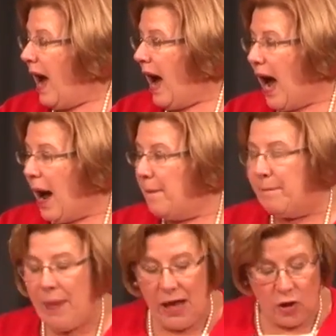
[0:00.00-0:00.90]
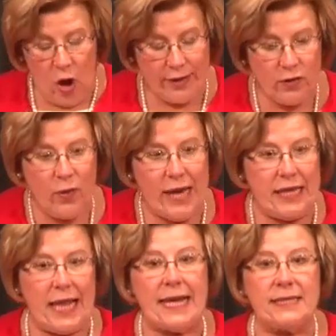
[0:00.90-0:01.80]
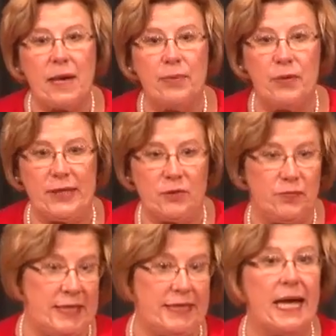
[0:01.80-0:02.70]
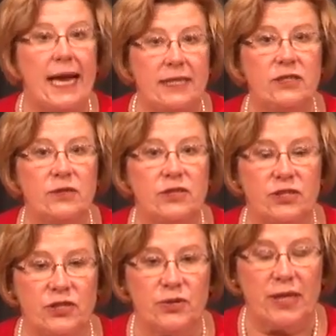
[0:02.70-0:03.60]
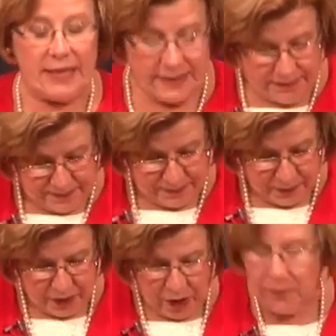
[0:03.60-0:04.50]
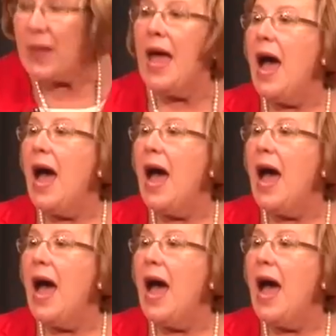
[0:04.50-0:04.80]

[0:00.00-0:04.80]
along the way the last couple of weeks when we decided to do this. You know?